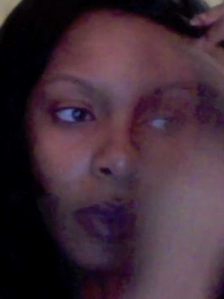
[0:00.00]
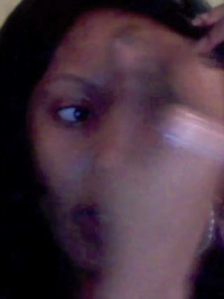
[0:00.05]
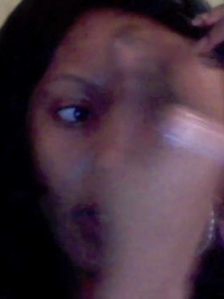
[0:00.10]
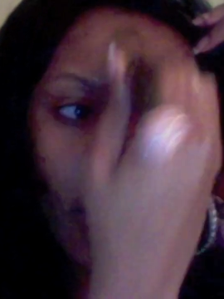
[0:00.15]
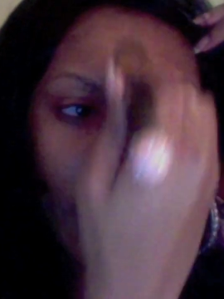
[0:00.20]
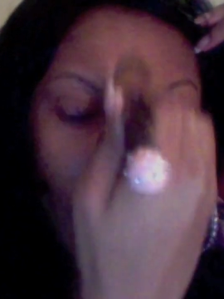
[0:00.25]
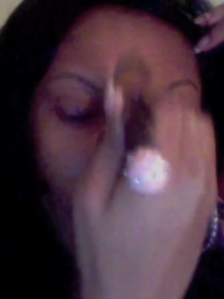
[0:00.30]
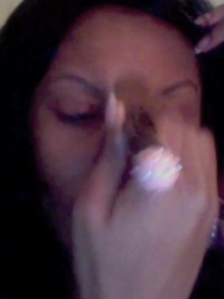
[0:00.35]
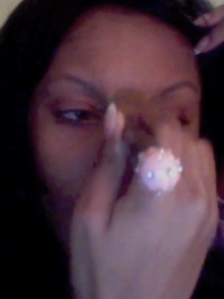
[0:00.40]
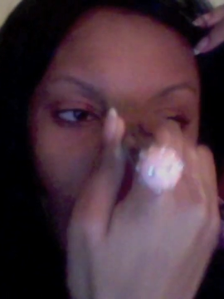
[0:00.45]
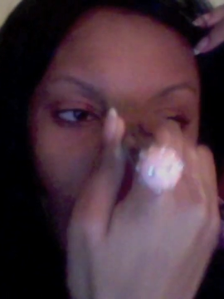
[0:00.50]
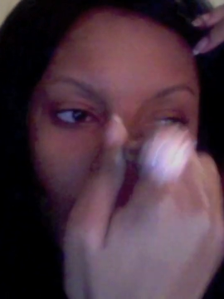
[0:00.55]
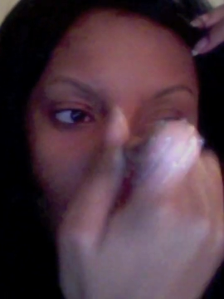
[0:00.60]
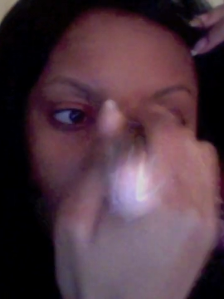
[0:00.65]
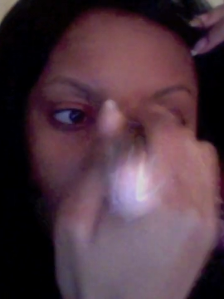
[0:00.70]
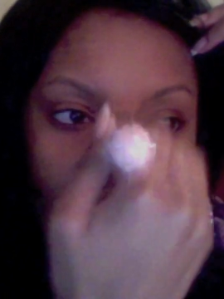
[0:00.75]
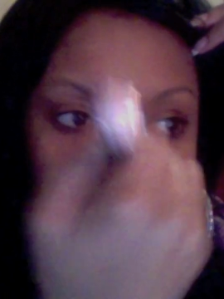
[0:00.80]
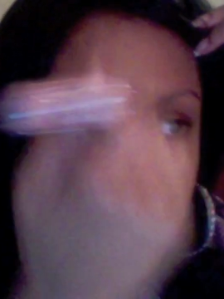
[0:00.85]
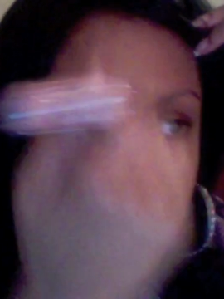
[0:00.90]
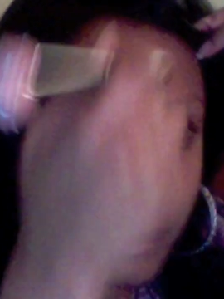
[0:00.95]
And a lot of
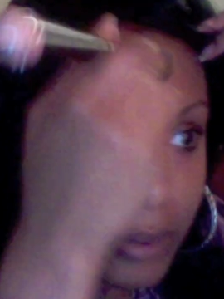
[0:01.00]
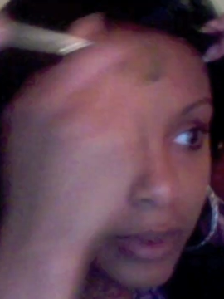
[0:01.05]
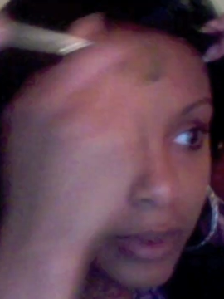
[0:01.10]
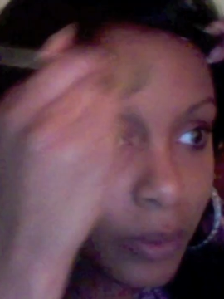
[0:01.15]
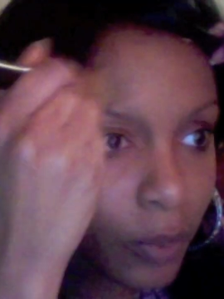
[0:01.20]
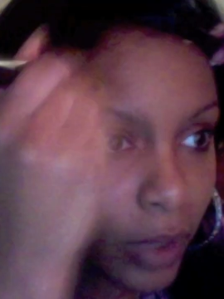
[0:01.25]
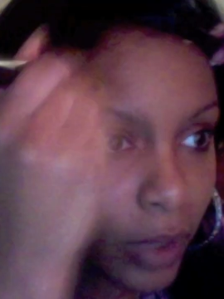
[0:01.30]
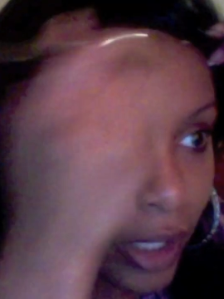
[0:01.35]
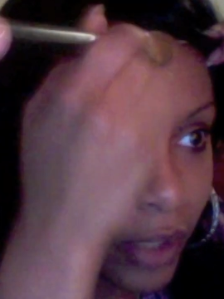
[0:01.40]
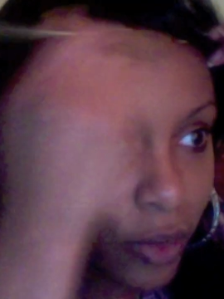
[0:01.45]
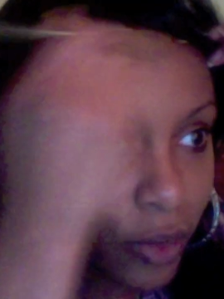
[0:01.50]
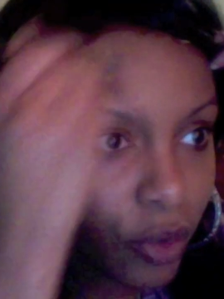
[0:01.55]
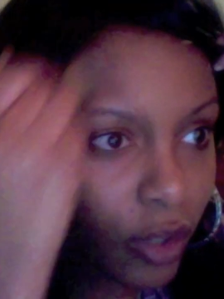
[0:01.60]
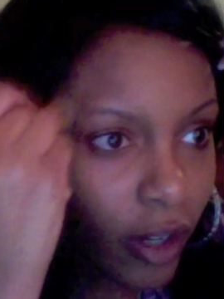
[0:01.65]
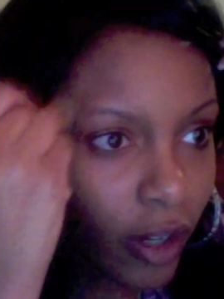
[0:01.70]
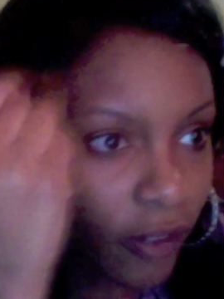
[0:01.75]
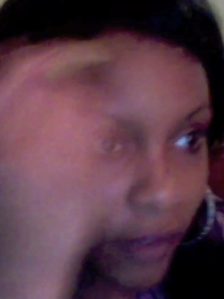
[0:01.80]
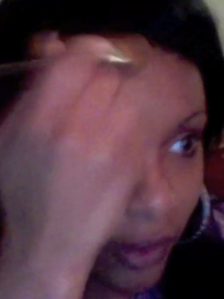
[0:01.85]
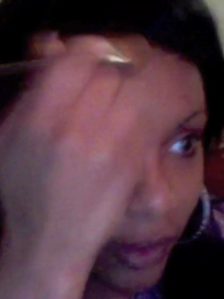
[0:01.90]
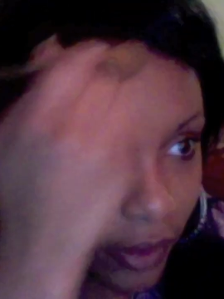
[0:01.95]
times what I
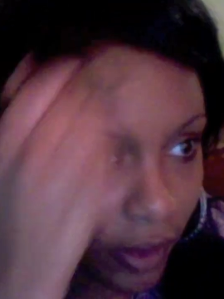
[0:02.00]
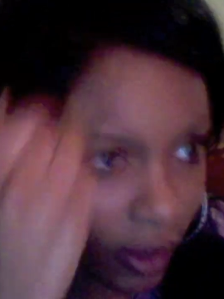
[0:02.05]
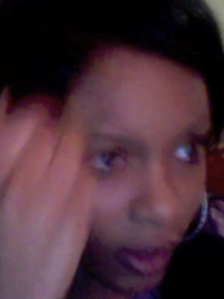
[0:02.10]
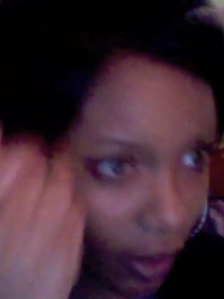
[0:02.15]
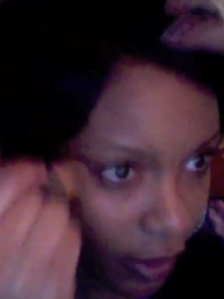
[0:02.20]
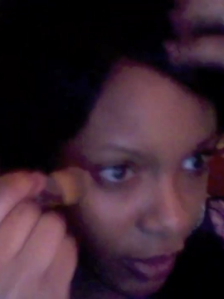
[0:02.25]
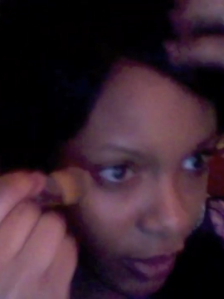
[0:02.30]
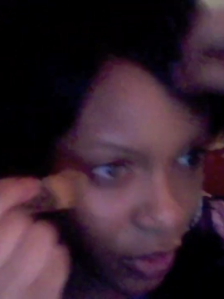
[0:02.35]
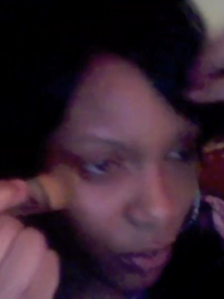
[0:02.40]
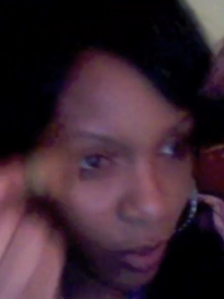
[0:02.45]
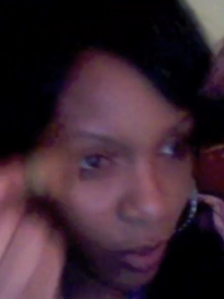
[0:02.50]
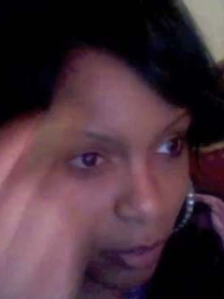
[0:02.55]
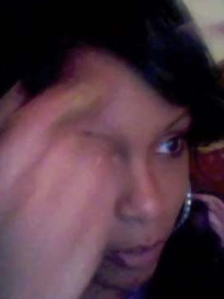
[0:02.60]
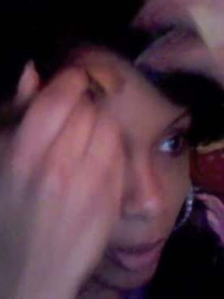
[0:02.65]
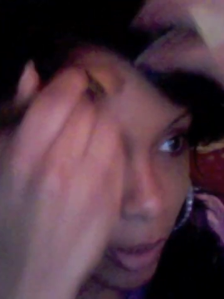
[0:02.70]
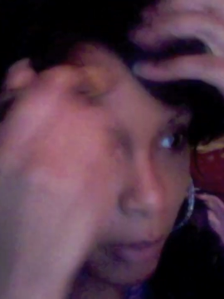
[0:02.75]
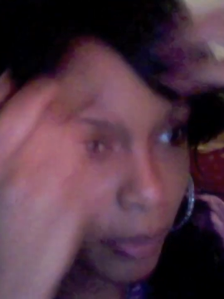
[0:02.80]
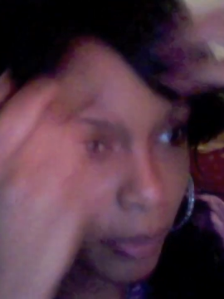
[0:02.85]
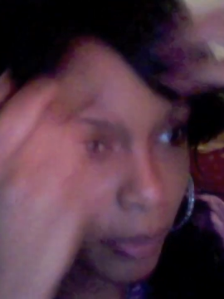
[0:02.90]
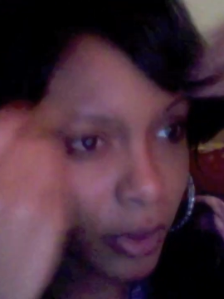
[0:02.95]
try very hard to
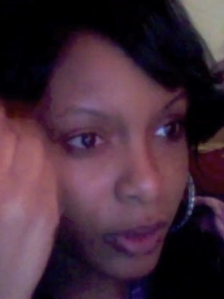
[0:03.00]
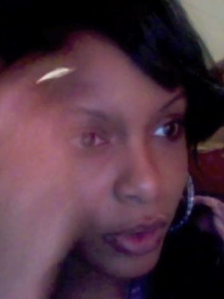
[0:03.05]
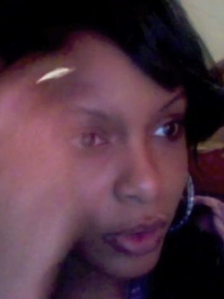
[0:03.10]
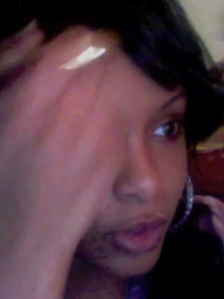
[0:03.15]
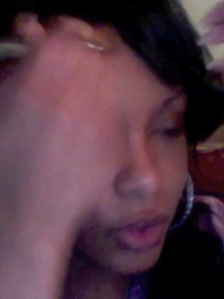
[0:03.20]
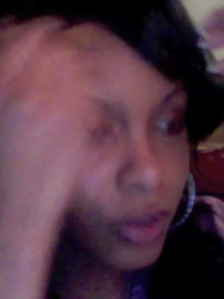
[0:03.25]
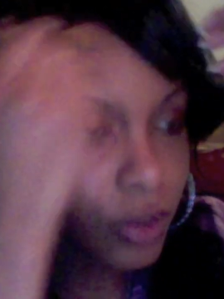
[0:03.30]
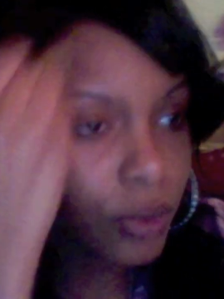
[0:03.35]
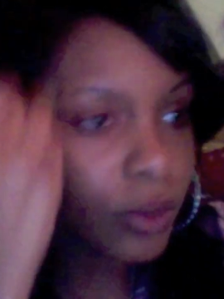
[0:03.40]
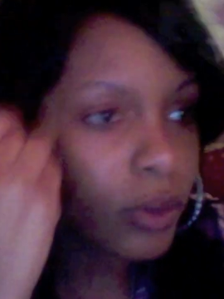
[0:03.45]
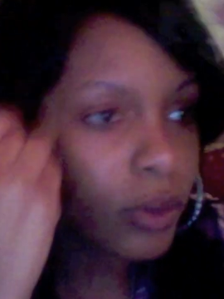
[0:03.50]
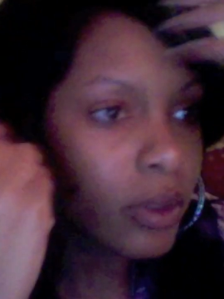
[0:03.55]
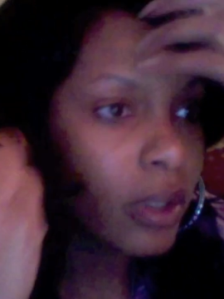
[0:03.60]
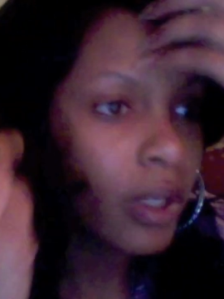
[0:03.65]
remember to do,